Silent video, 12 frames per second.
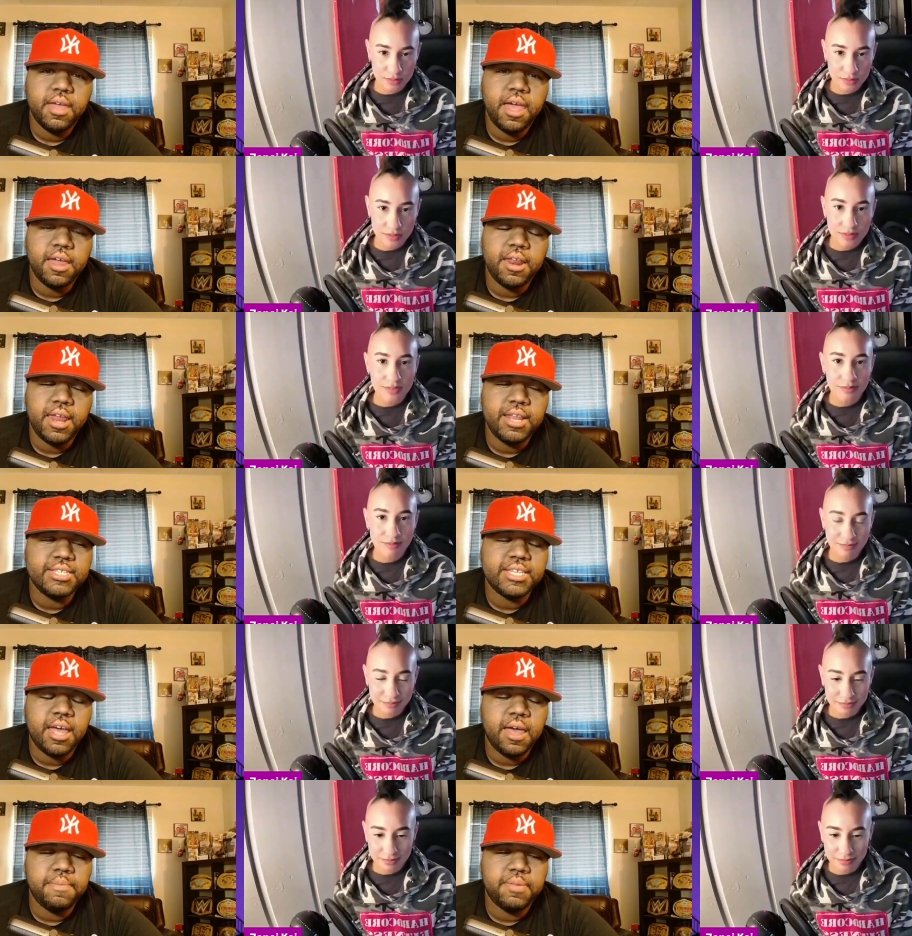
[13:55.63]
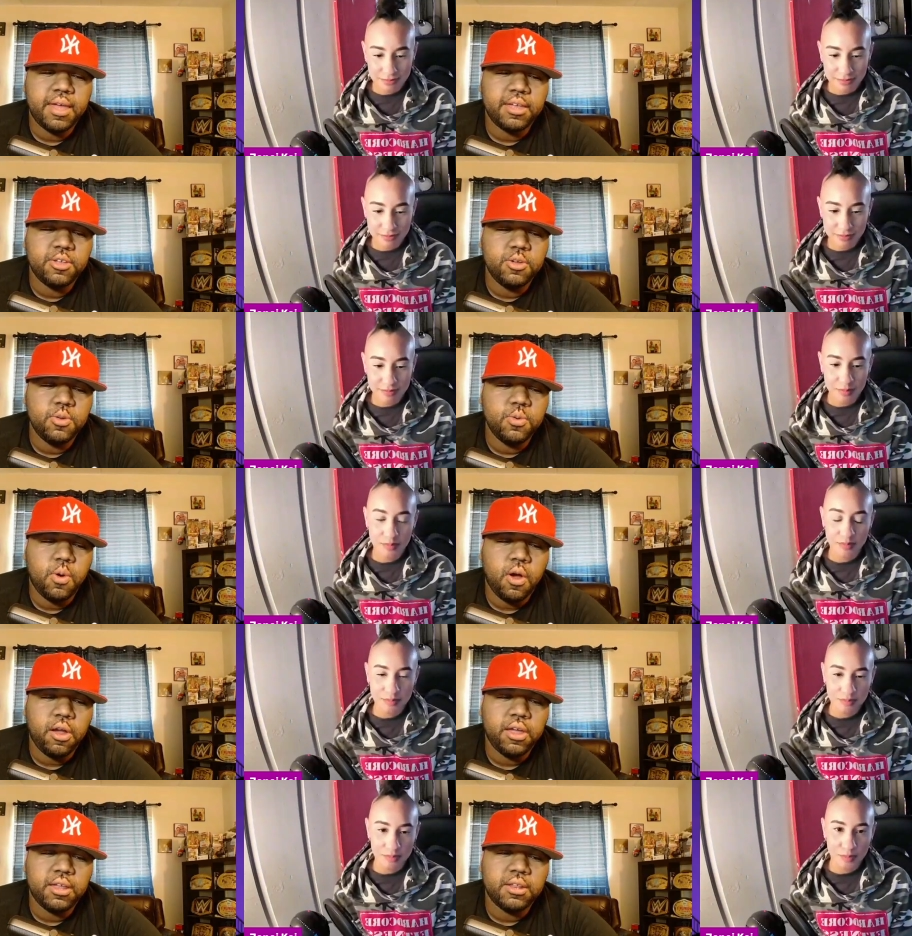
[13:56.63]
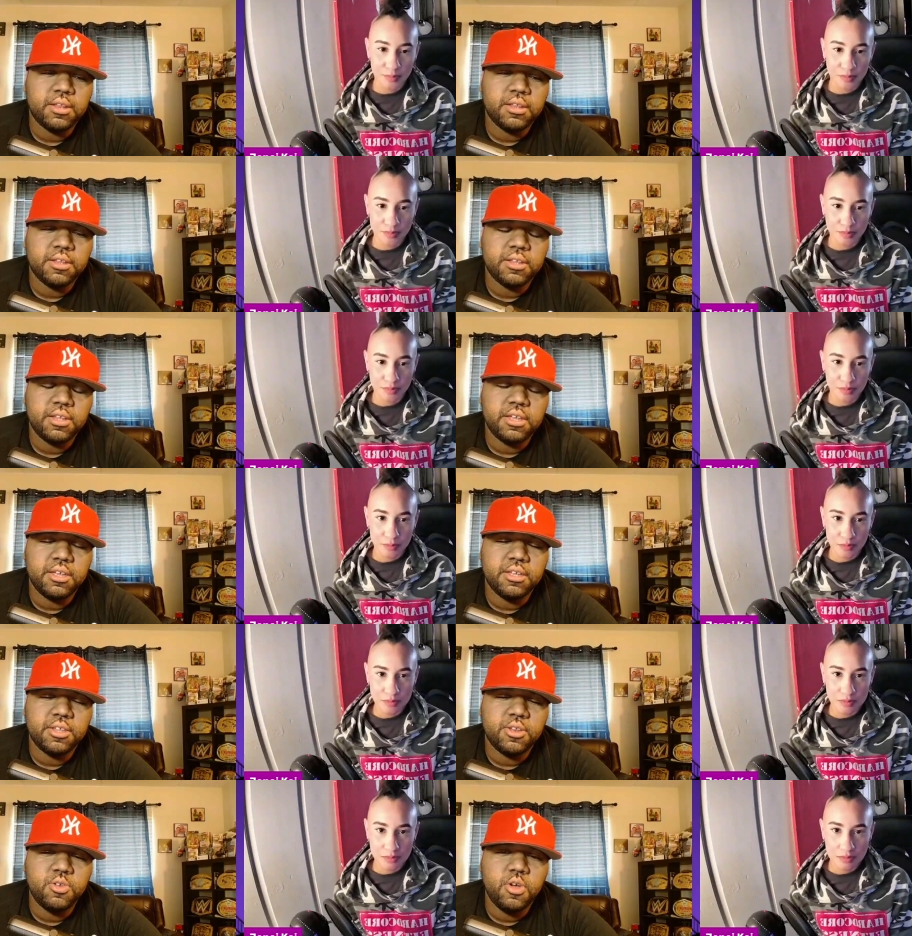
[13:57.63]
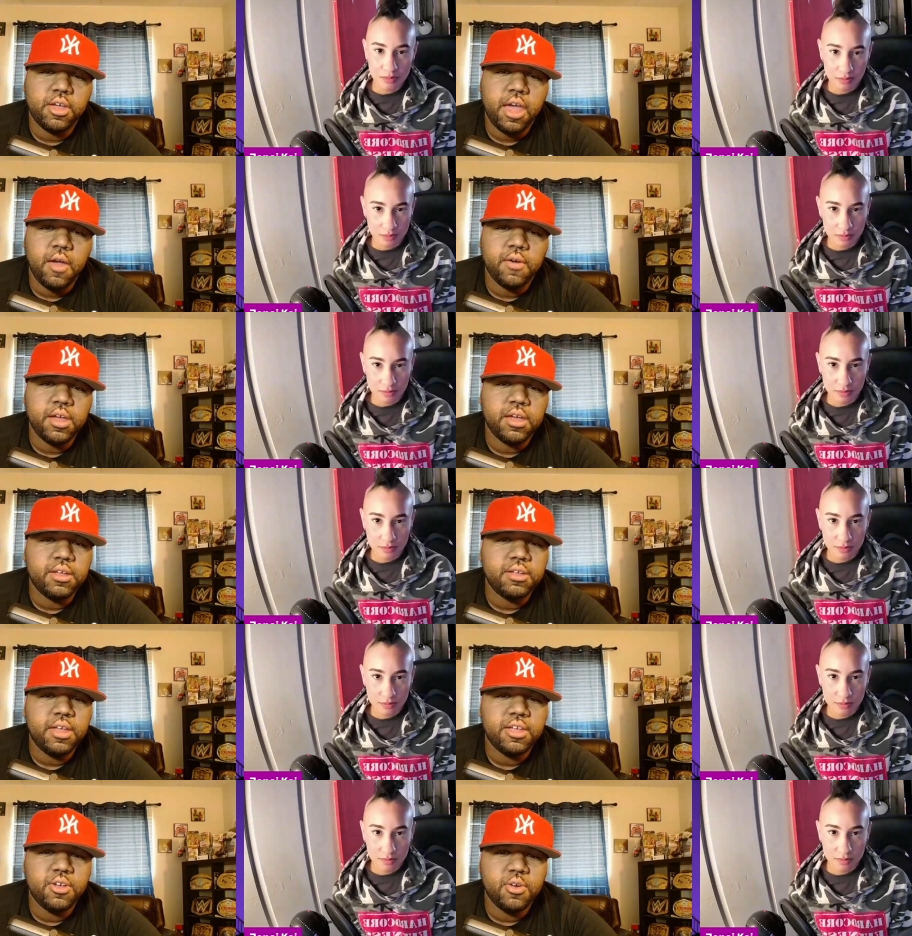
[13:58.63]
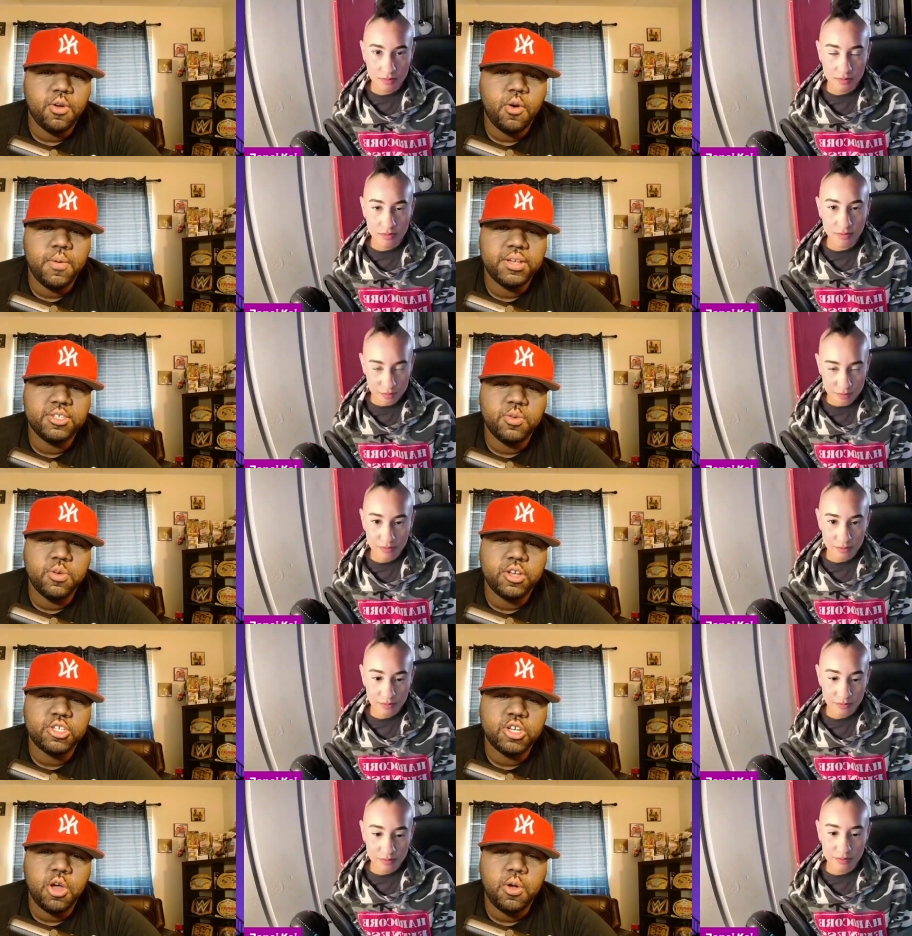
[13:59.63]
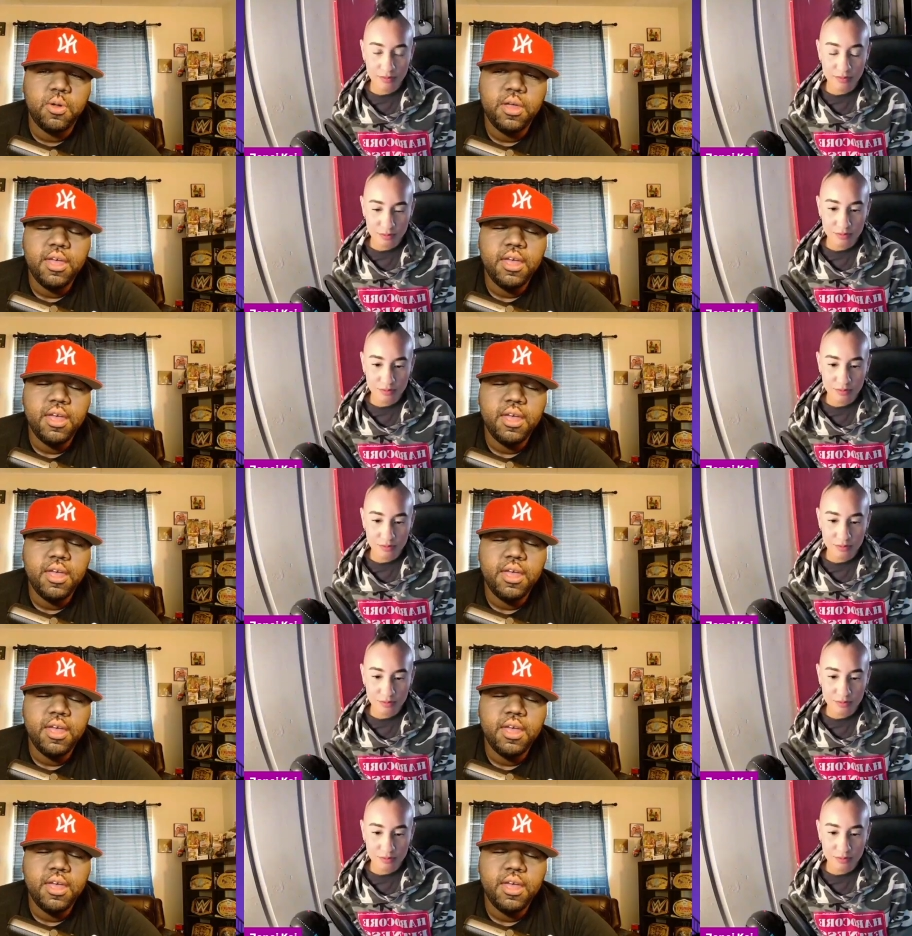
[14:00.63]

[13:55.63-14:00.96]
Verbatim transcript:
Speaker 1: and anytime that you are in the the New York area and you're always doing a show,